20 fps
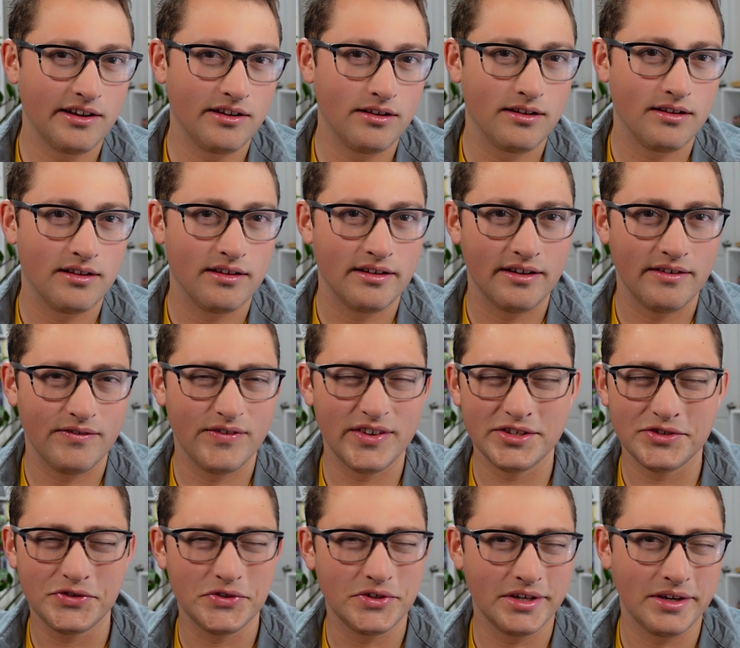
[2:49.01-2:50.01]
And
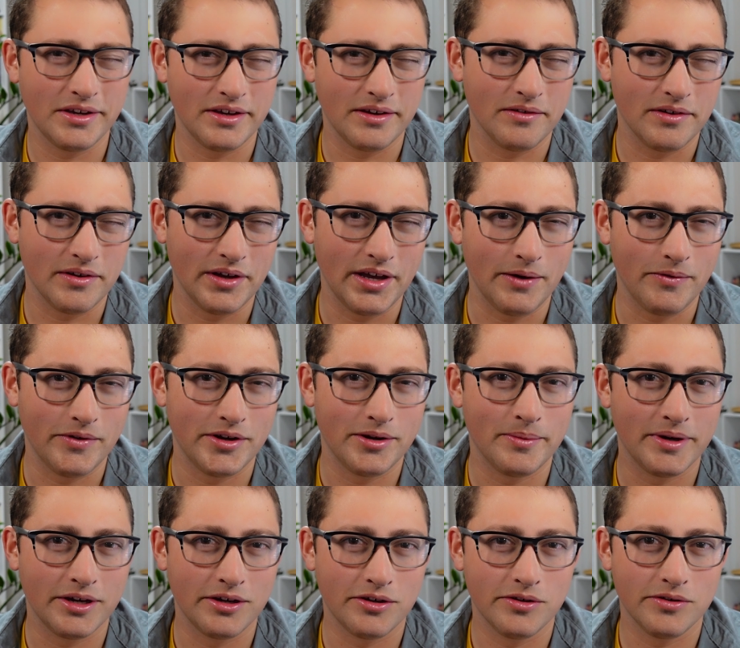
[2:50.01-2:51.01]
eventually, one of
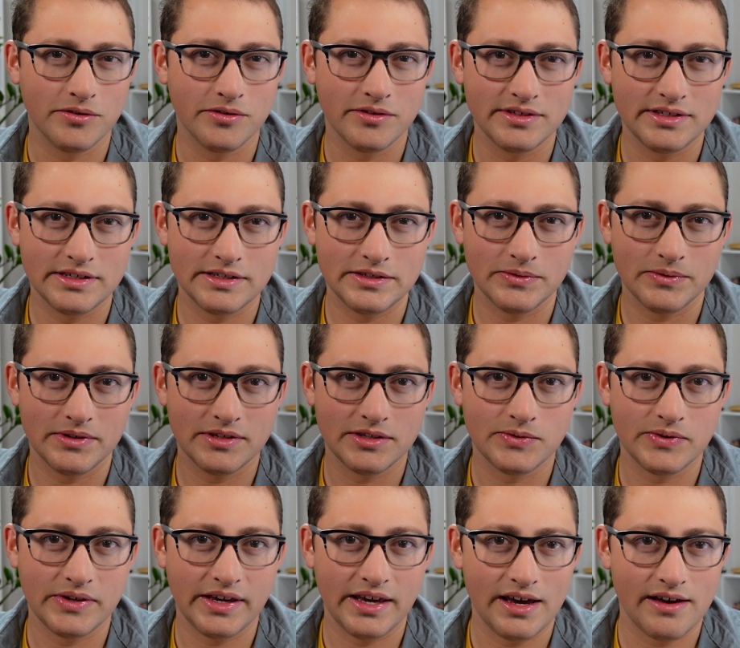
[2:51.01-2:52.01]
my goals is
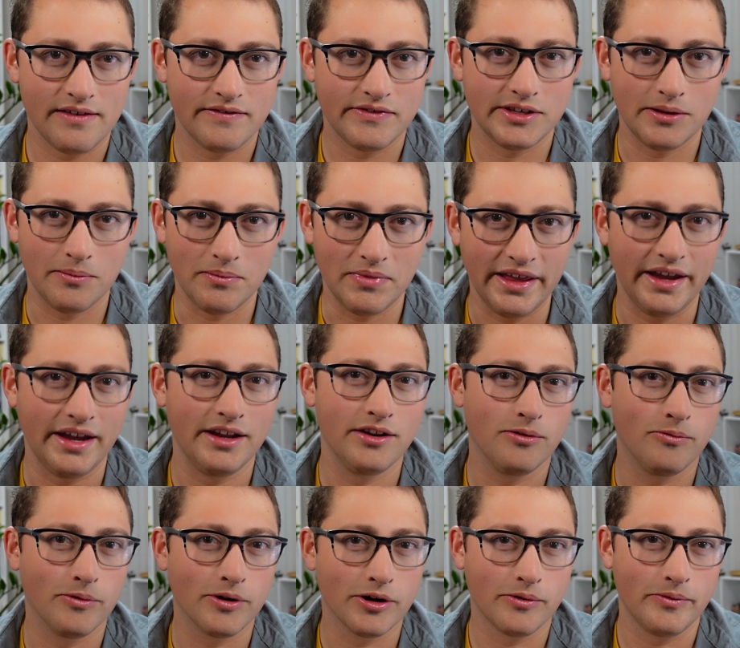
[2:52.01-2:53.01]
once we have some land
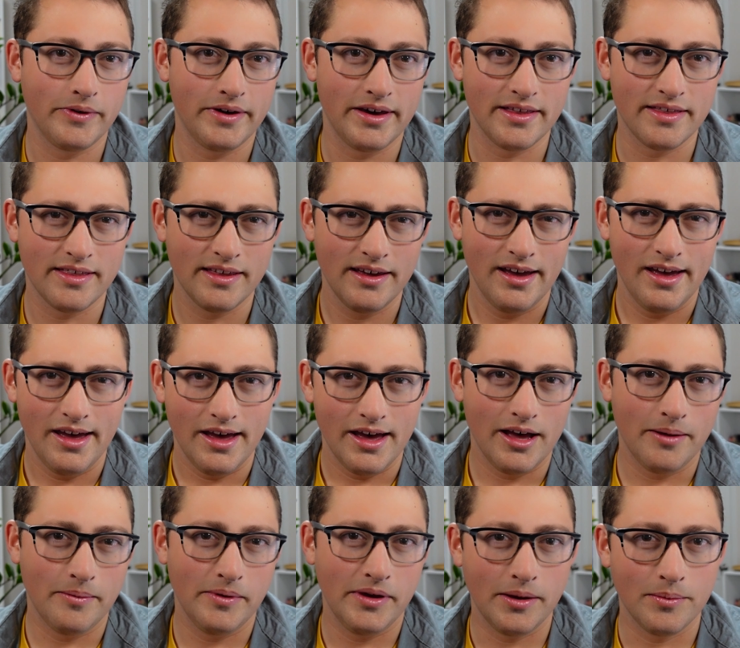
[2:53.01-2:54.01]
to work with,
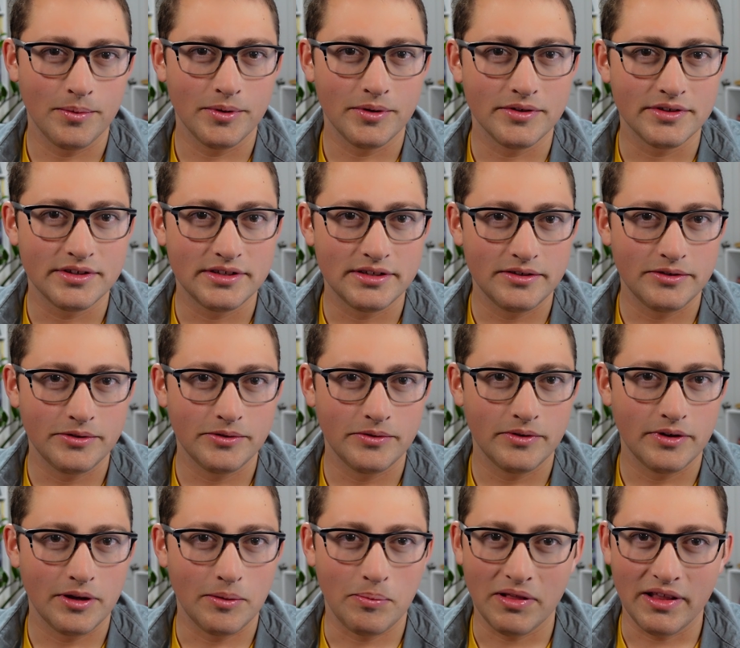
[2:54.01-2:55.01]
I'll be able
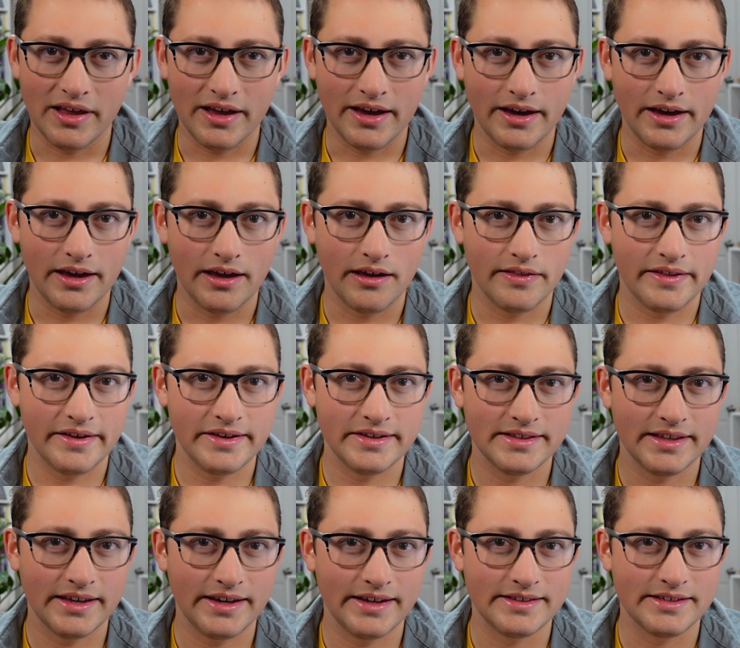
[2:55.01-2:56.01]
to apply
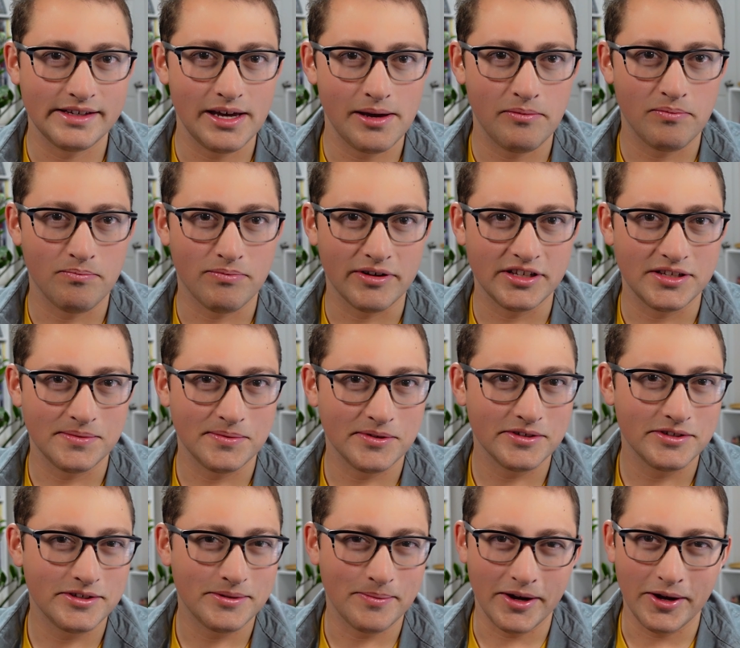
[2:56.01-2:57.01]
these landscape
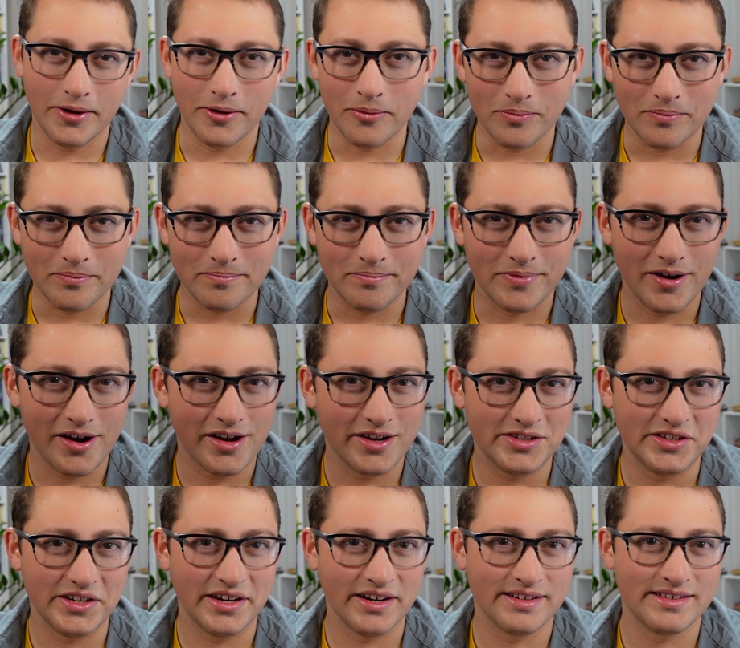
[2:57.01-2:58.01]
principles to my own
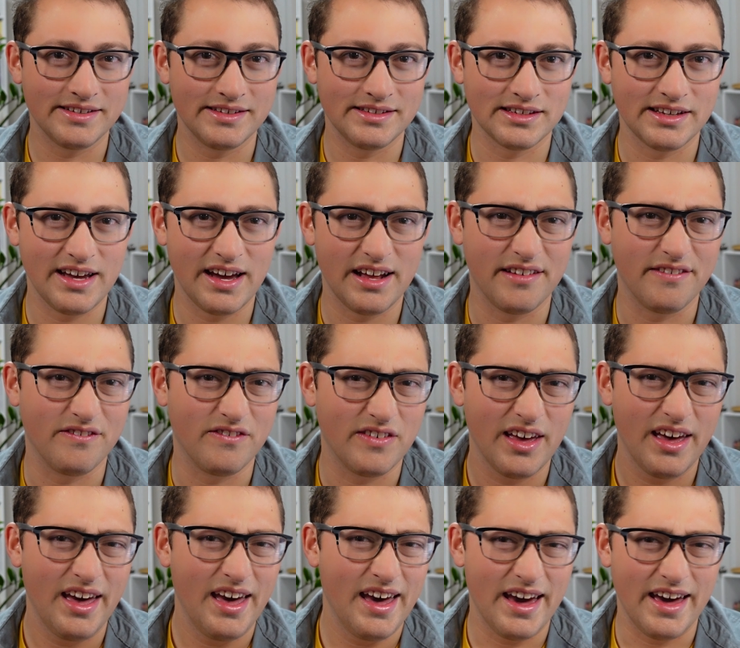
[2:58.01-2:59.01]
project and kind of,
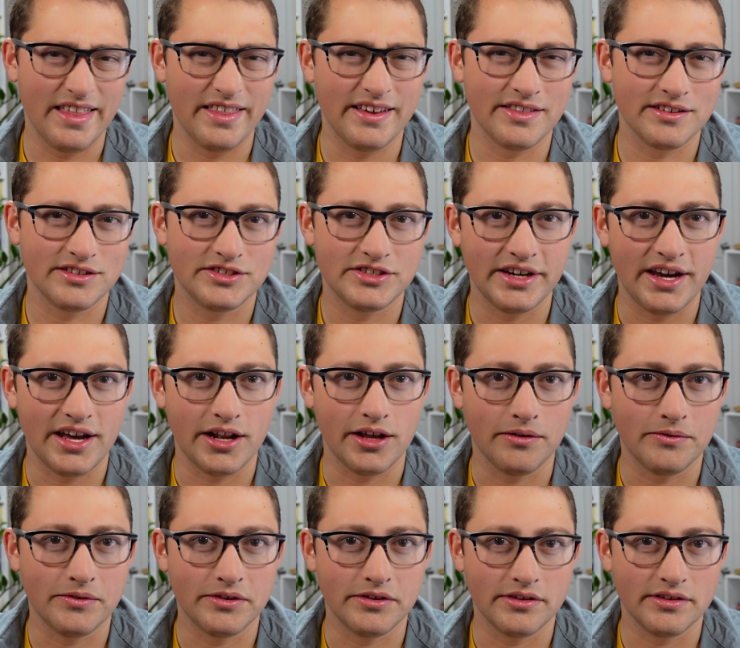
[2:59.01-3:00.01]
I think the
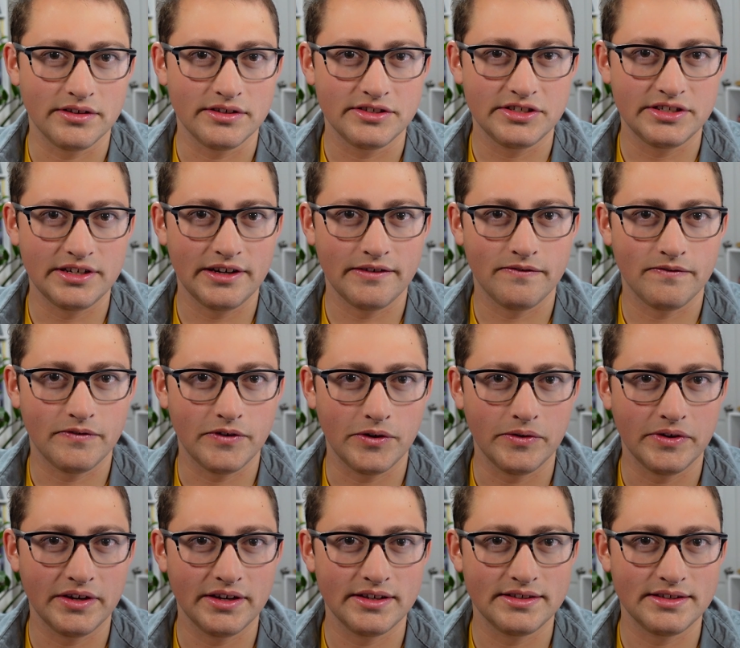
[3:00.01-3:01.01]
channel will shift
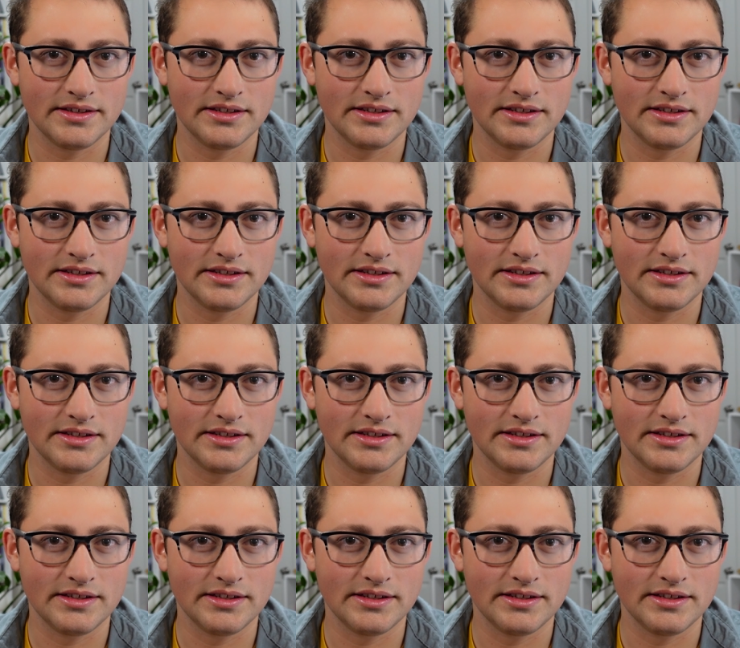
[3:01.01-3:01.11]
focus